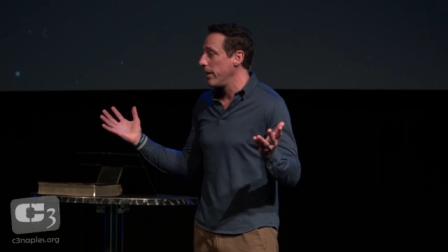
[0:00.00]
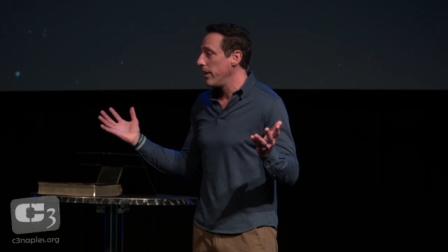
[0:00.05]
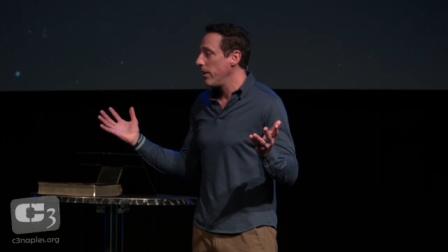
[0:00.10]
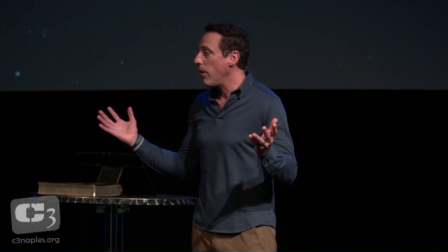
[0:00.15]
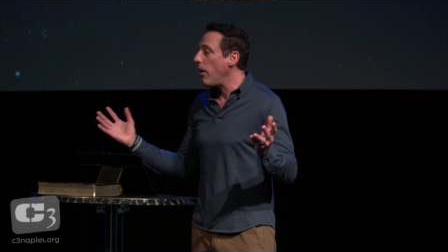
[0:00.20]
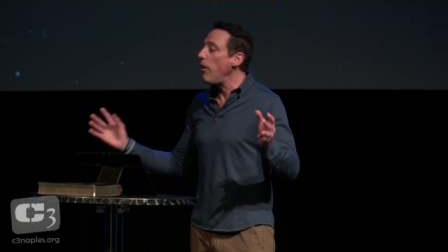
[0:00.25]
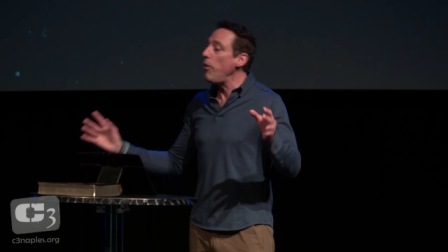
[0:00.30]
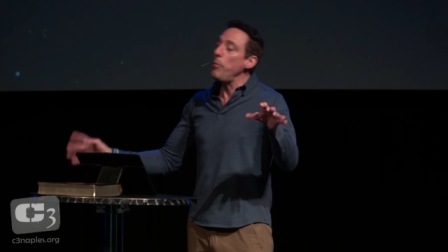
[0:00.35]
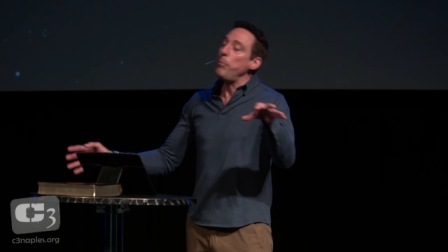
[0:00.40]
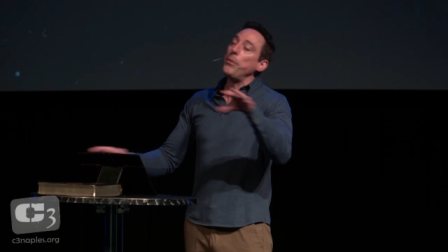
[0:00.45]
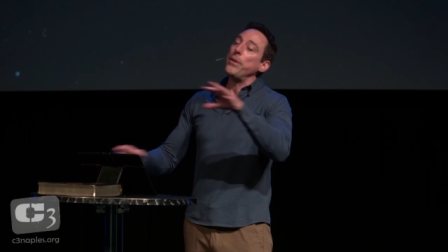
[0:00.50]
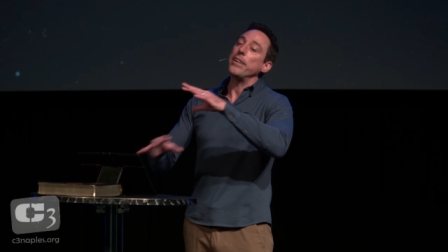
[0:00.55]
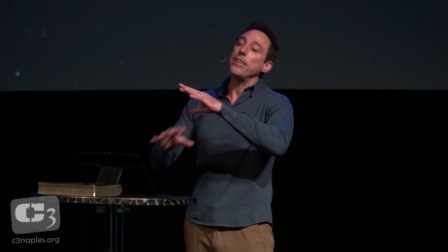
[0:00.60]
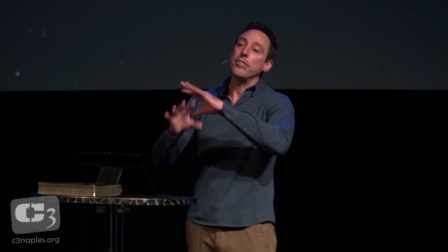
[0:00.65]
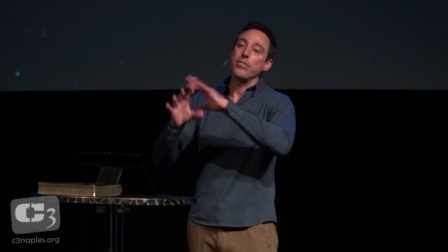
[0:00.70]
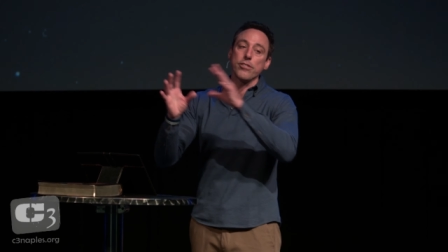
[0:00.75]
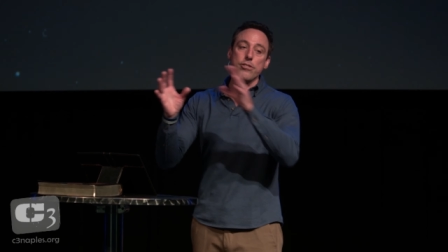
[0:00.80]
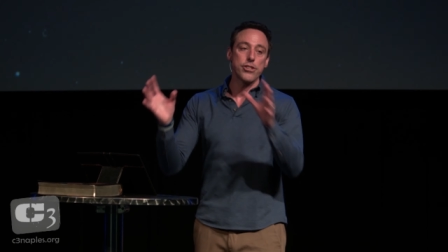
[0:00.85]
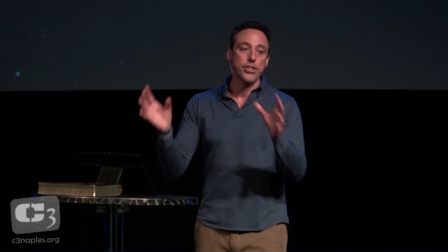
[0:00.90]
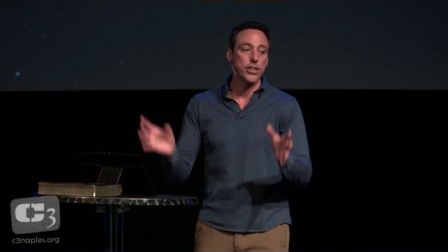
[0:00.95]
All the
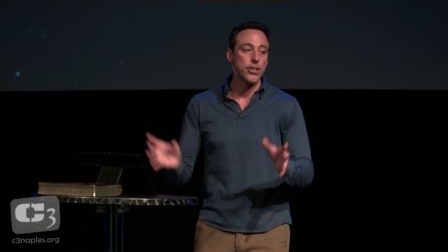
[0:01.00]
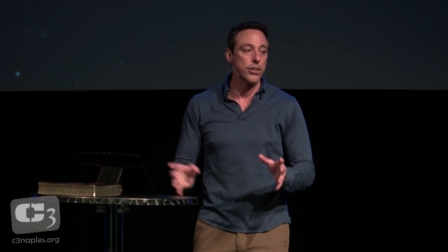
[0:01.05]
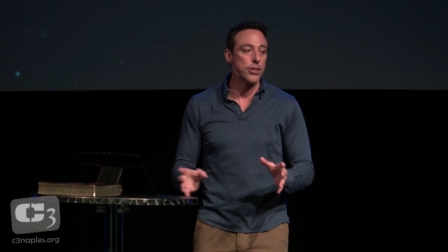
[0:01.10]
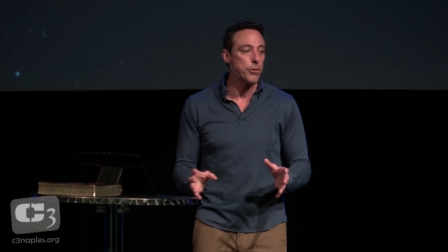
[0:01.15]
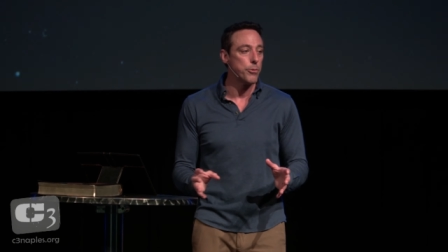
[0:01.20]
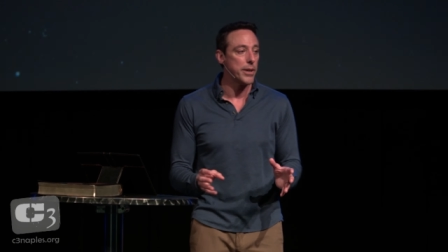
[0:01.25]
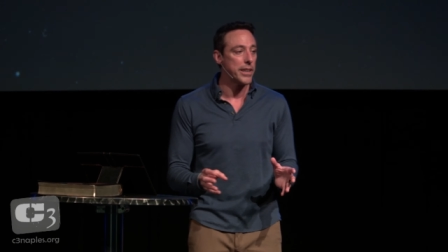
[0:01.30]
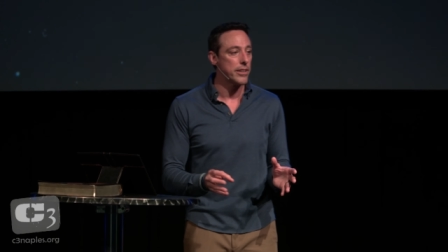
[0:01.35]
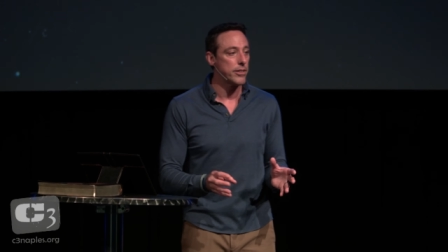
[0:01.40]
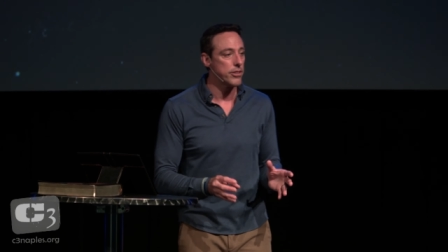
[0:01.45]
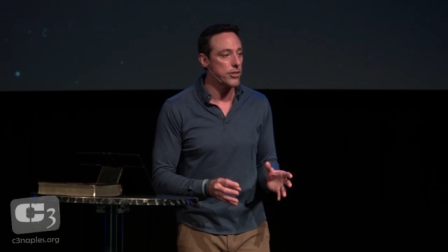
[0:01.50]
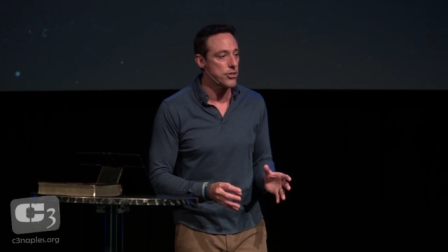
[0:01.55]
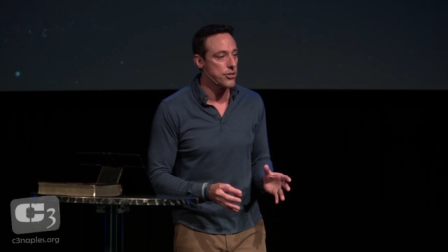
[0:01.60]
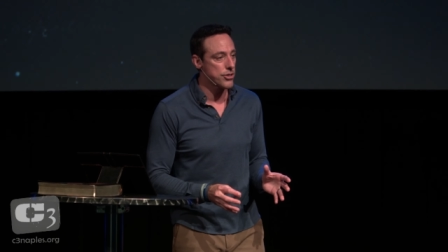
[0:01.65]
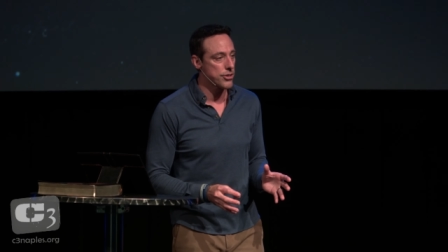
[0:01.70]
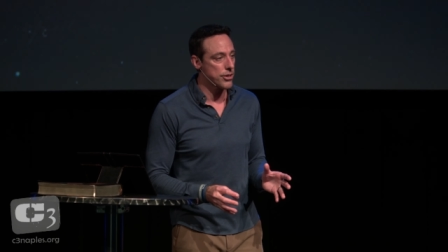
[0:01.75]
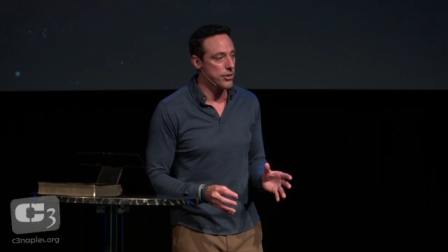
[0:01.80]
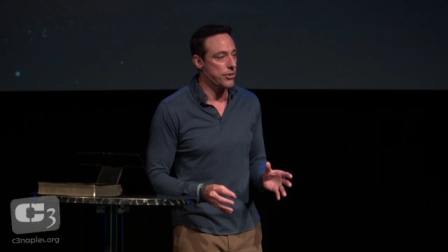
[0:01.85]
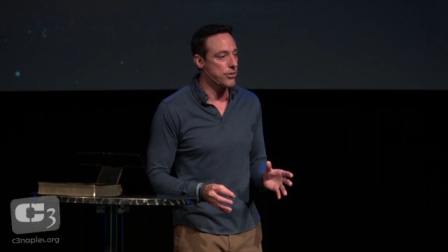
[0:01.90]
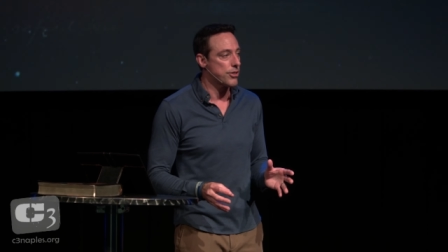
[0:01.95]
places she could have went to
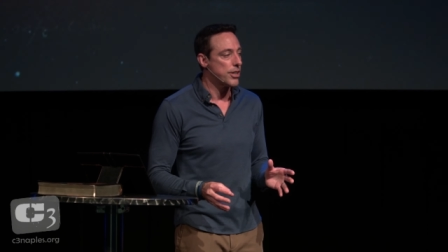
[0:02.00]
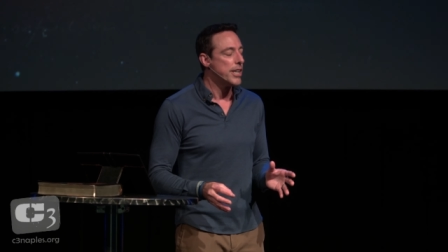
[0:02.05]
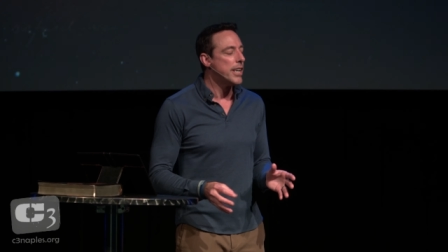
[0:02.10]
church.